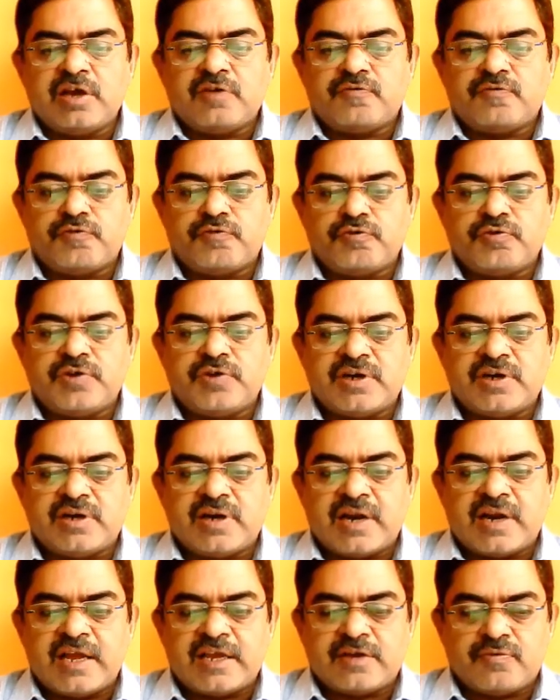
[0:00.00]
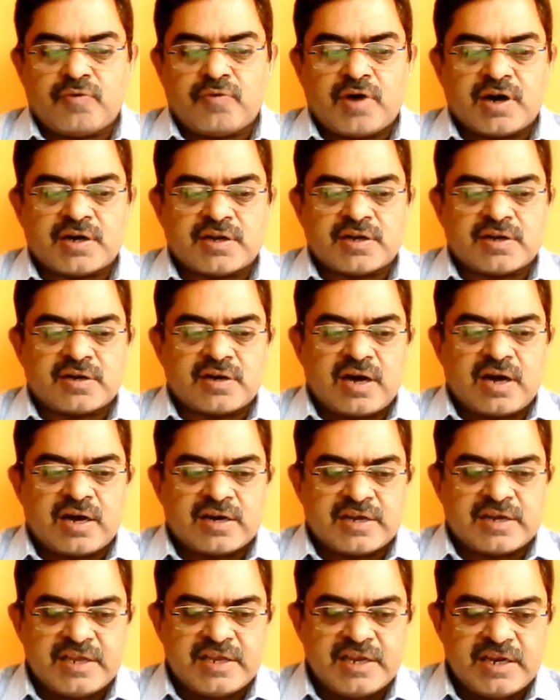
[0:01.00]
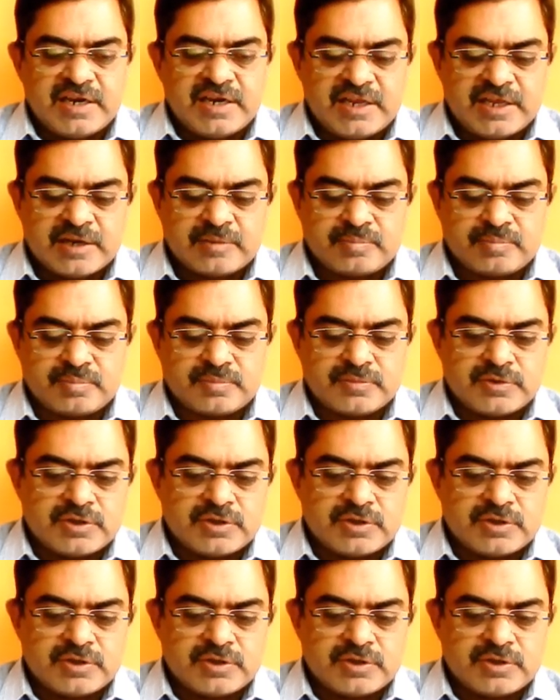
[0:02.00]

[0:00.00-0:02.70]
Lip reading: fluid like water or helium,